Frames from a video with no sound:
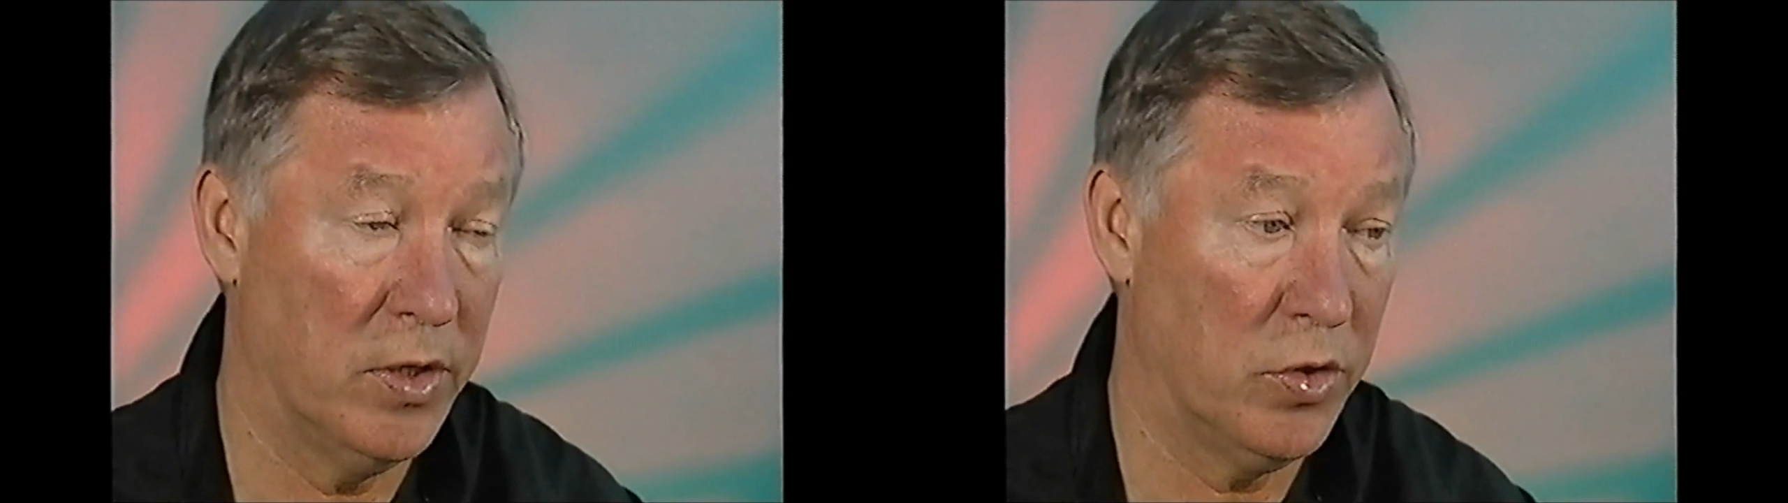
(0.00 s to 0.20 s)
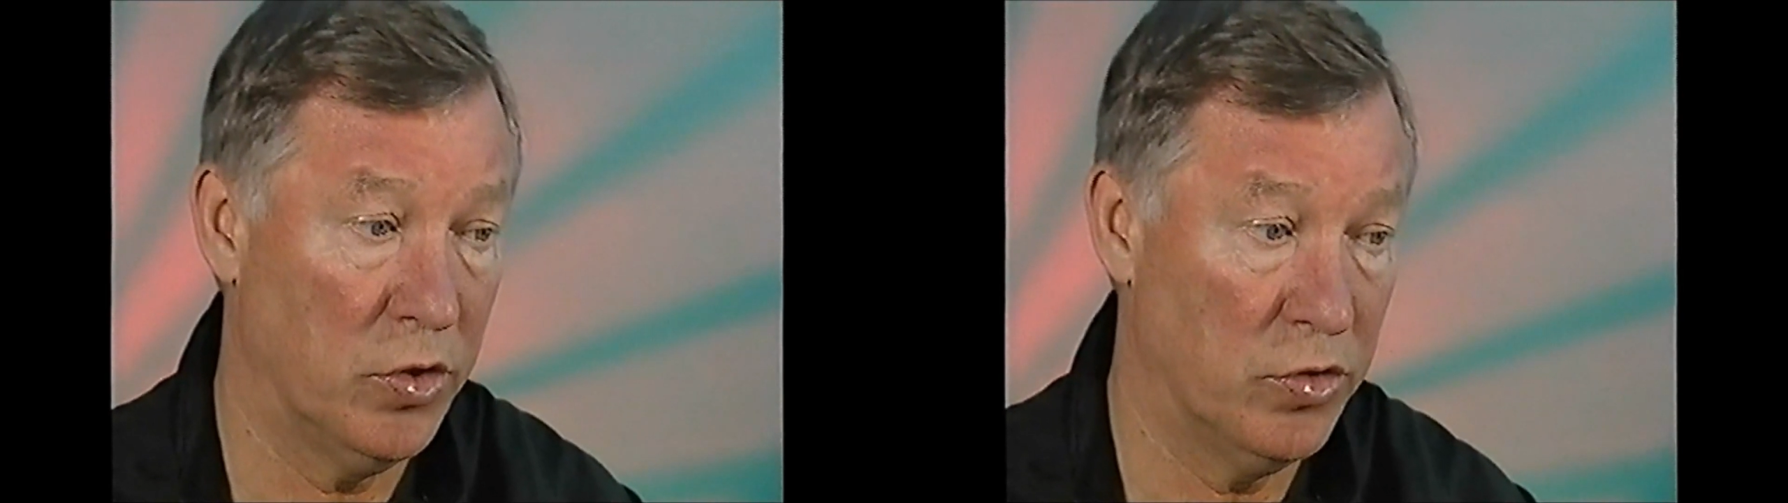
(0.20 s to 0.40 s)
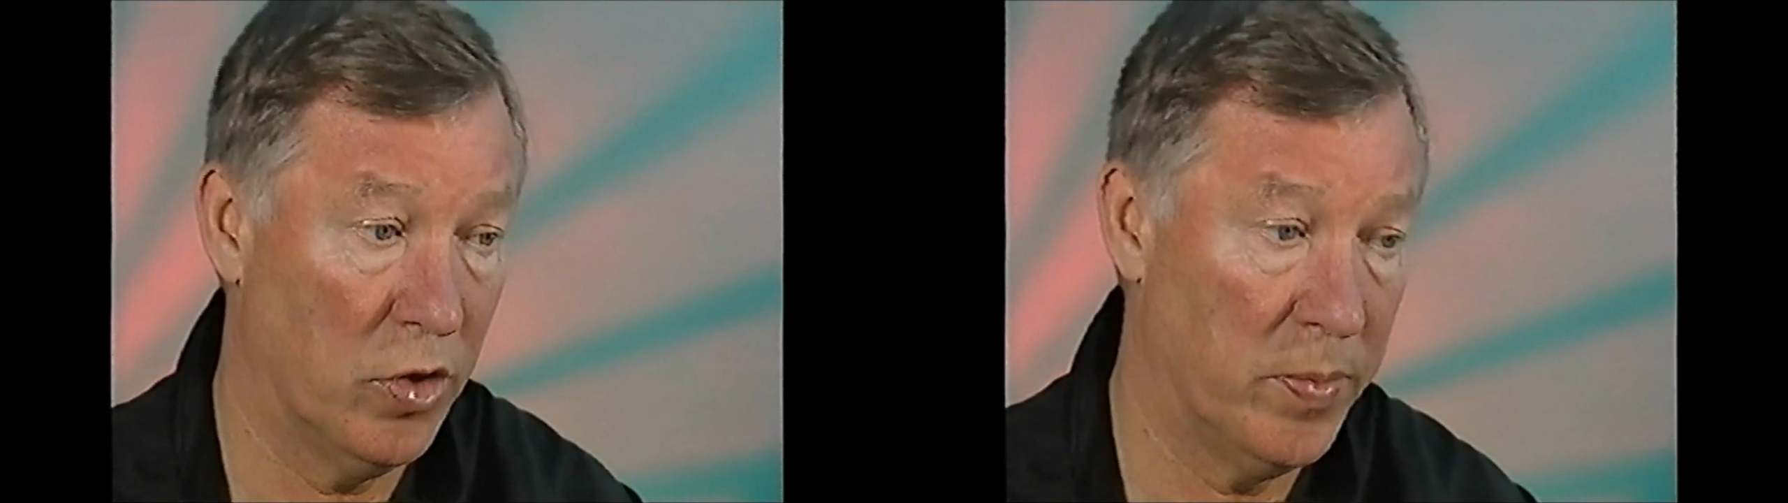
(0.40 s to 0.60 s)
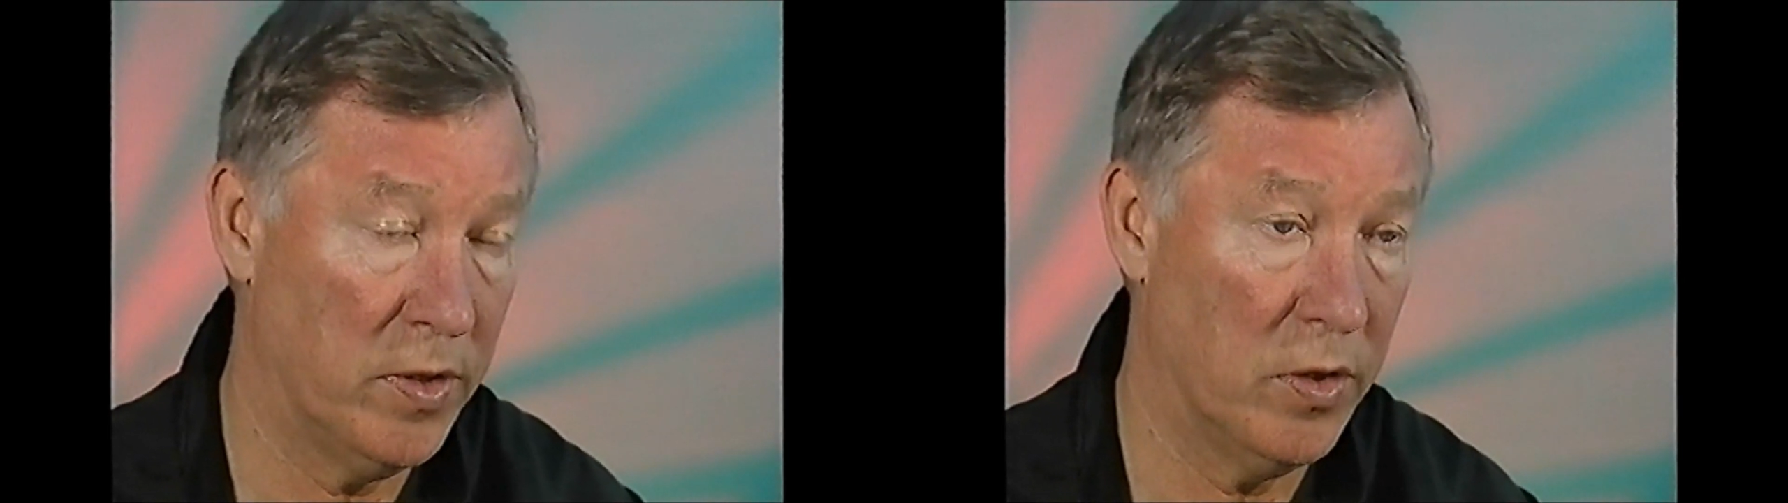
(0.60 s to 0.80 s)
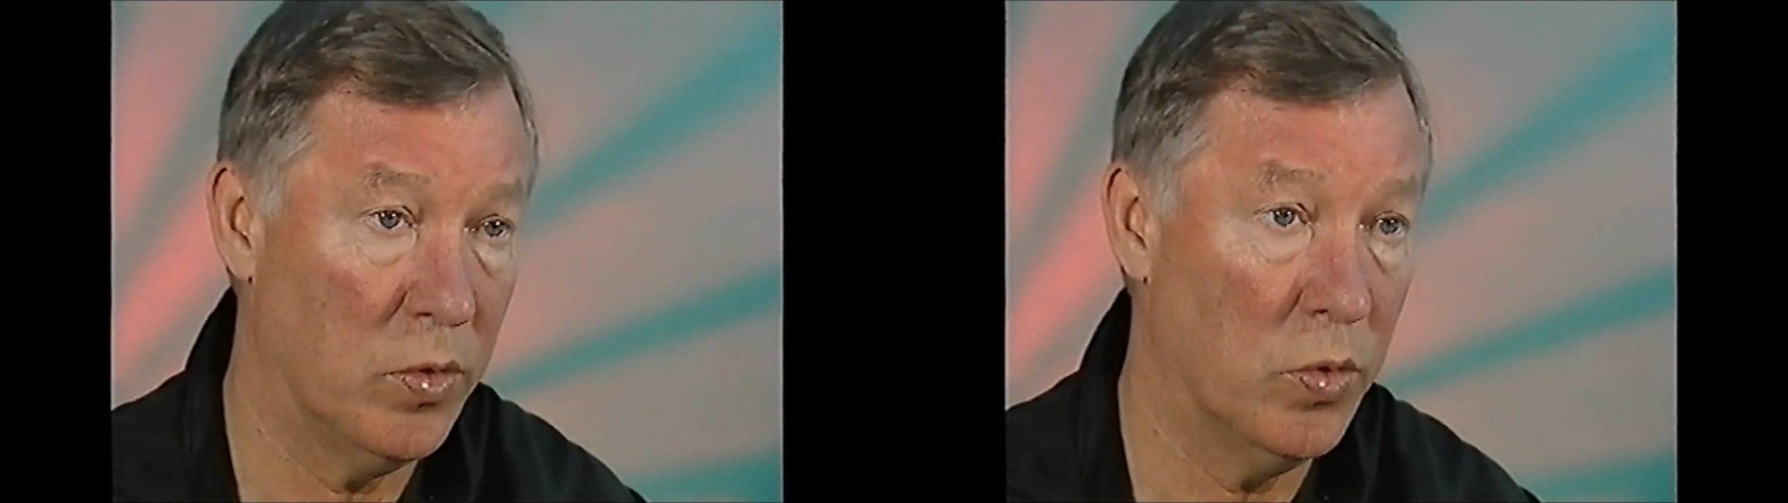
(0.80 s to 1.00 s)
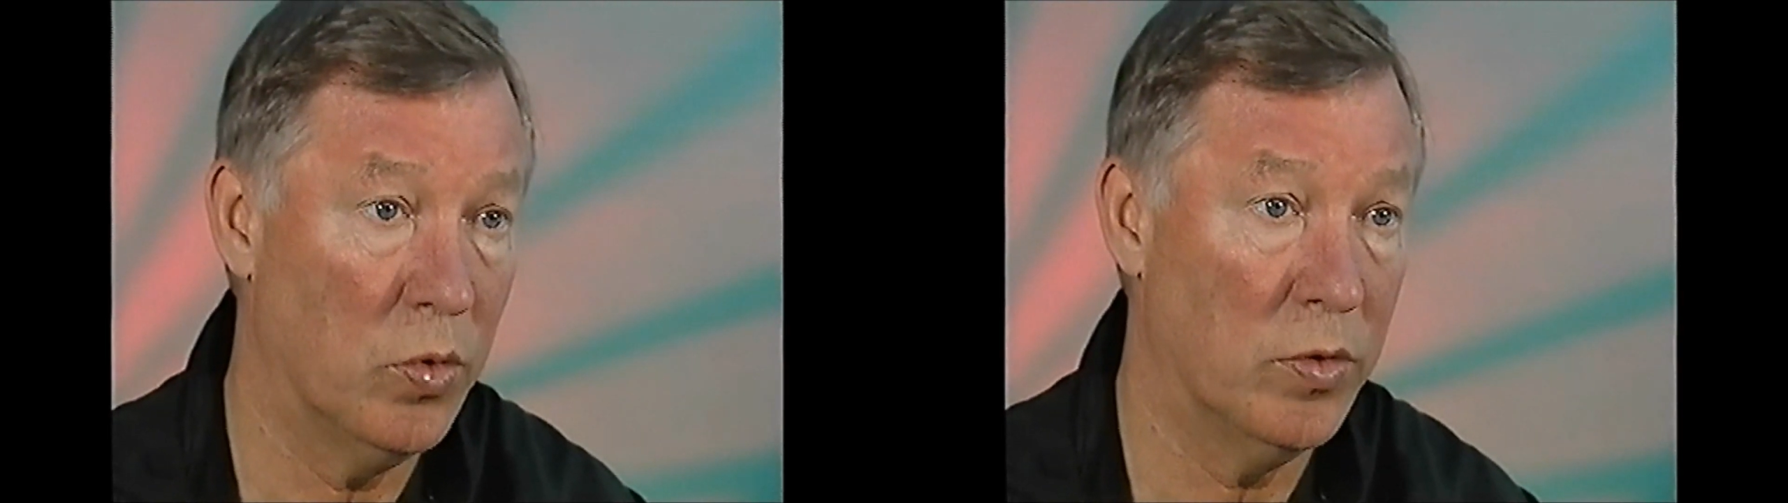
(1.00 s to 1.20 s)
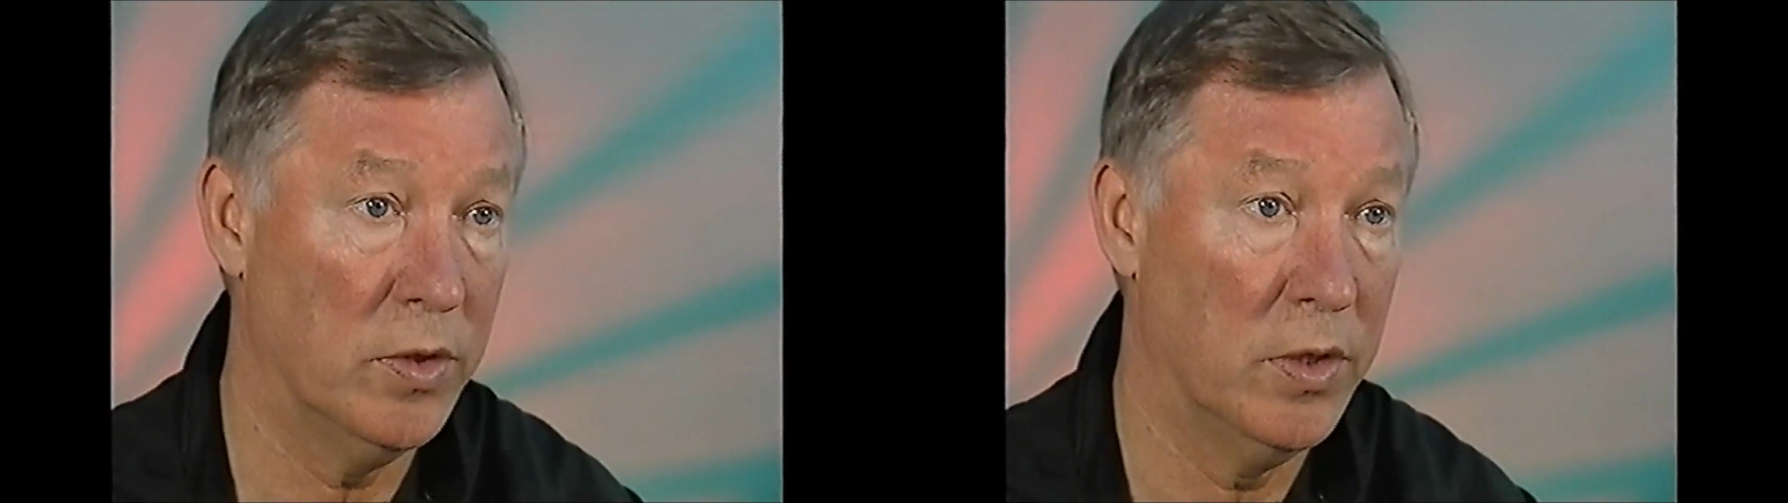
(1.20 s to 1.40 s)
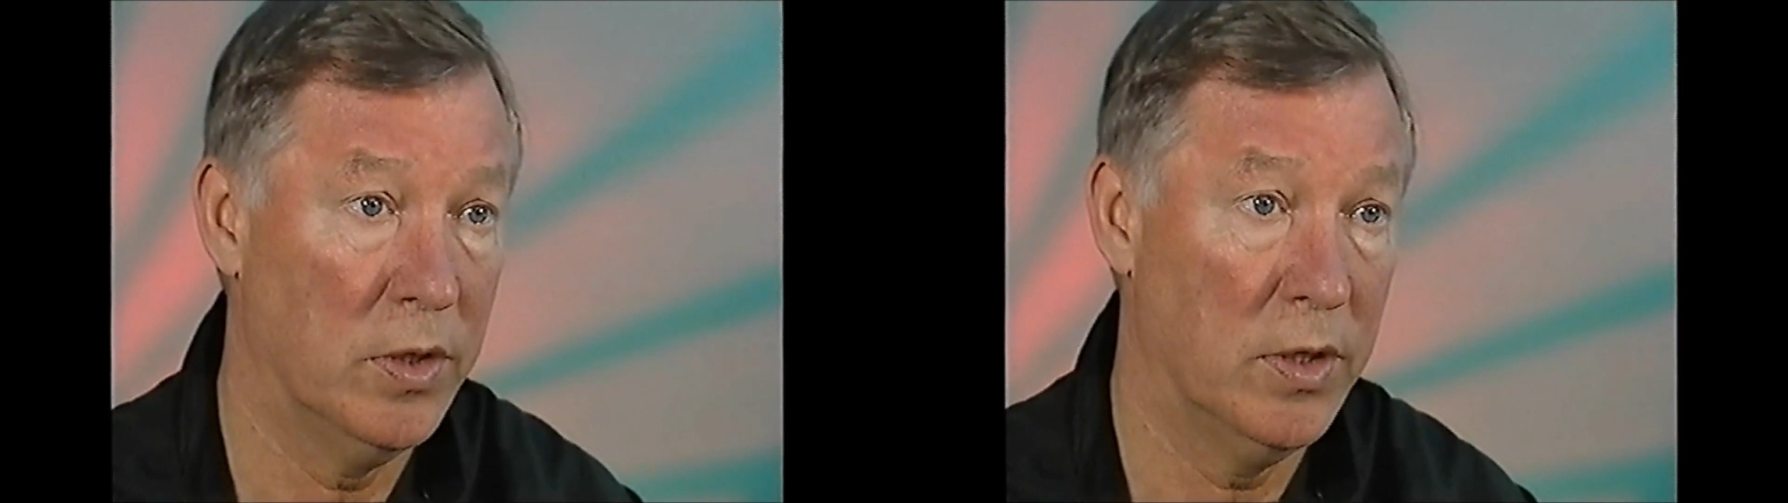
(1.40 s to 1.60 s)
could drop in the hole and,